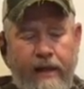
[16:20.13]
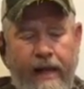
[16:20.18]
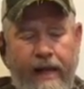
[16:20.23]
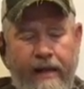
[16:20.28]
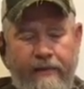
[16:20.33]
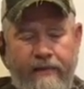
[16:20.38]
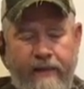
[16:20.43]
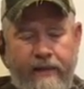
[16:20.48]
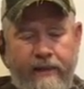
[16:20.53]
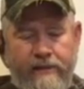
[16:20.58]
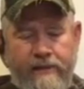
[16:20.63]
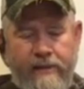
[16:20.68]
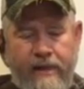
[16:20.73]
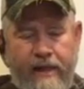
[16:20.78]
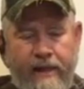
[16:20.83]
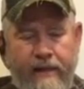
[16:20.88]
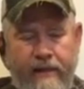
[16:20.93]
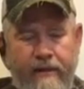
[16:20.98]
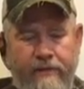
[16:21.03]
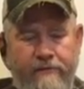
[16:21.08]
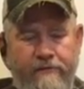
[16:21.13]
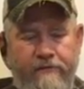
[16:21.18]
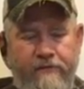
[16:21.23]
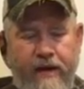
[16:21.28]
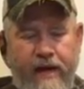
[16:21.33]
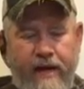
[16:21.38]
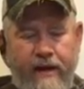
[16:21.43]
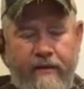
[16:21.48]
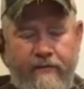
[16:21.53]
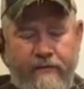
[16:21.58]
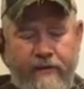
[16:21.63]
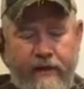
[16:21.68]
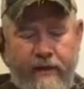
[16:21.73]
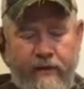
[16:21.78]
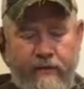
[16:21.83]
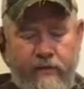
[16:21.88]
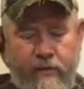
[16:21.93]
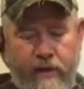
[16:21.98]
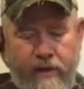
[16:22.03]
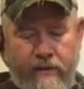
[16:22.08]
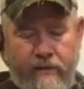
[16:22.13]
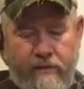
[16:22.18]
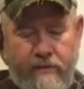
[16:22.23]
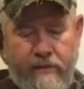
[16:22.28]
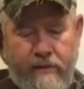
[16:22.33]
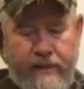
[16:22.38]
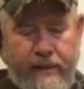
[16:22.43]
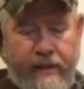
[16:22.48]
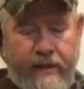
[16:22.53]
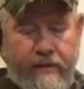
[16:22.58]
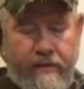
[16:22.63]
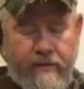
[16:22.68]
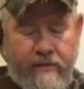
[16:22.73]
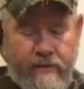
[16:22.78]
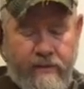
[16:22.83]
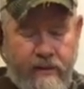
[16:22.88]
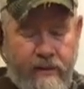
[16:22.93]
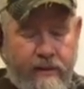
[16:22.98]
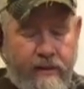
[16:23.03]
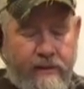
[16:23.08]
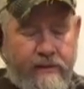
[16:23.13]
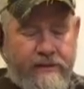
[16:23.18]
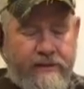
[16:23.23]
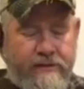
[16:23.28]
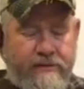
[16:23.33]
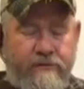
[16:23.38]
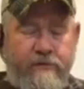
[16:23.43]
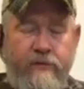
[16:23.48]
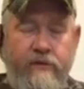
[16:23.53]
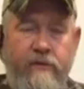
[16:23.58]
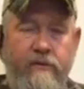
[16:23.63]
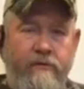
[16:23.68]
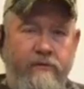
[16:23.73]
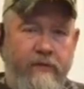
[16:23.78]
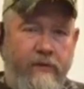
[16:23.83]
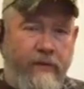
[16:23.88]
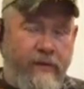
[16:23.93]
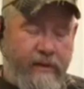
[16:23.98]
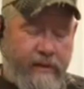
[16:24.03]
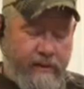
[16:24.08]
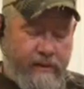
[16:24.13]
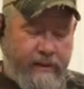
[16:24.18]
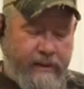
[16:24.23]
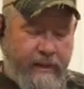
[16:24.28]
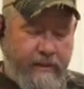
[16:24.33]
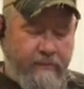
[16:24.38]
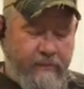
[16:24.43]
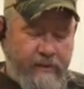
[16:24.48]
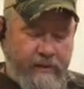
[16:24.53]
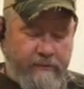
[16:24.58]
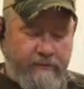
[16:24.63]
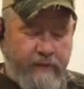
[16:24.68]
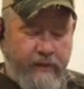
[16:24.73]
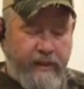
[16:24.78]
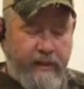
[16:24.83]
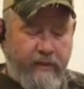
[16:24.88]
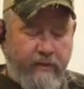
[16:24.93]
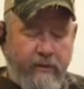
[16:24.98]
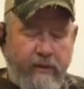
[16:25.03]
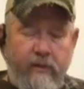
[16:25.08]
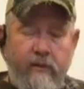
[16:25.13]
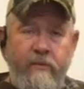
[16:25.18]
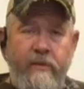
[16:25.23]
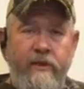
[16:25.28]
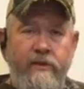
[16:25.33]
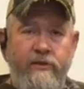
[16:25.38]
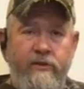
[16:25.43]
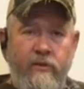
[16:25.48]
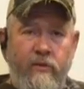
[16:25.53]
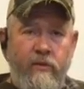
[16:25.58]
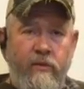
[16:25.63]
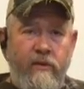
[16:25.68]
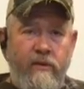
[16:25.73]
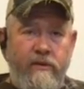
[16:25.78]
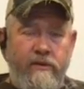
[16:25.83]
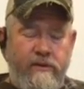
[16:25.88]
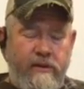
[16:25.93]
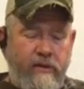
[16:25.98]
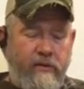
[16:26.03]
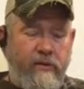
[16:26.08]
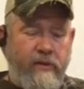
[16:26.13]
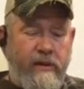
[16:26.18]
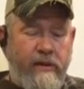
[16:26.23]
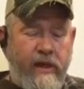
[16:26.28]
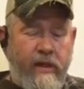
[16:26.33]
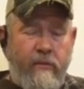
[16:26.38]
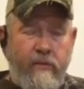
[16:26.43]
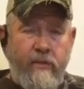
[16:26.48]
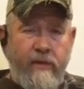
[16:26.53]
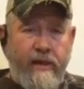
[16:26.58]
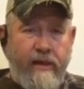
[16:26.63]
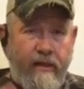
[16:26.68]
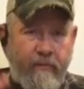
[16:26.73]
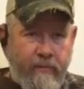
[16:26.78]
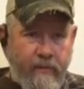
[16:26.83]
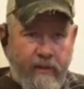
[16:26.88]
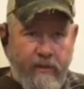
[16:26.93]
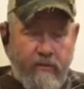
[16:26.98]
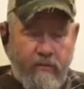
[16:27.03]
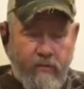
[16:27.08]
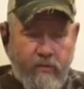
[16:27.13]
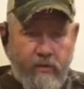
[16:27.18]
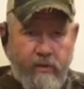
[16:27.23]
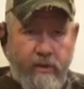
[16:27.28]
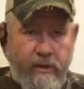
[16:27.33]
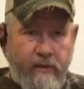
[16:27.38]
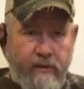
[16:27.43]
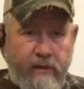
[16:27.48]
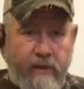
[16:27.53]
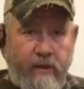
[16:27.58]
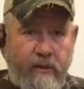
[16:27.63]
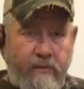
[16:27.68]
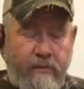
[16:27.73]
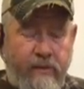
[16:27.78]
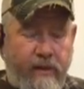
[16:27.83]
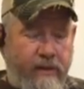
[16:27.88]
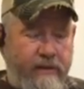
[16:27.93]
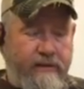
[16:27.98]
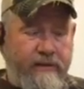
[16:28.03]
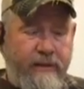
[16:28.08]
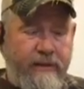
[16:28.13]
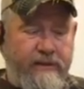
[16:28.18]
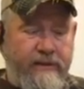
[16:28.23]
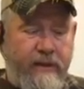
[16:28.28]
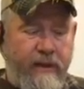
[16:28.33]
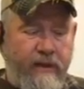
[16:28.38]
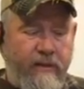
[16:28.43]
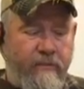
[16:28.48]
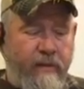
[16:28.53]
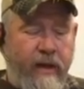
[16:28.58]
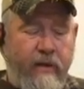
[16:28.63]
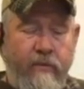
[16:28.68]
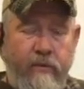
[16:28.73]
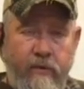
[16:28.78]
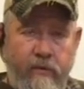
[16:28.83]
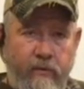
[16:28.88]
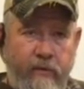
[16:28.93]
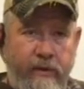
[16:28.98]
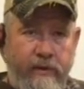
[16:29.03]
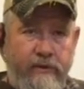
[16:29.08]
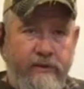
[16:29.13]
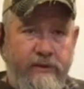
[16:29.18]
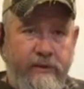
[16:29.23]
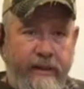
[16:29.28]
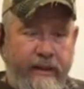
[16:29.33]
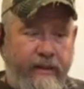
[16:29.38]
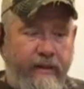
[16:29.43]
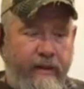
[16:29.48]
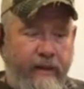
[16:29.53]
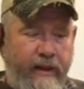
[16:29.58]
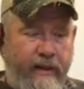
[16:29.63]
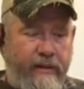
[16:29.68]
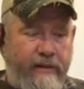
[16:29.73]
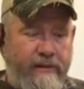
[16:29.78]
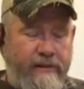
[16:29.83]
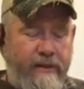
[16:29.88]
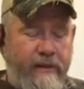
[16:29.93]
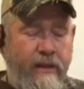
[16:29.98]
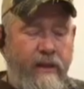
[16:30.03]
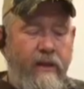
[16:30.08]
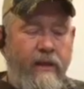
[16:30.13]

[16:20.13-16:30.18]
and then it's not going to fire very well. Now, just to keep this video a little bit shorter, so I want to keep it on one thought process here about what a real snare is.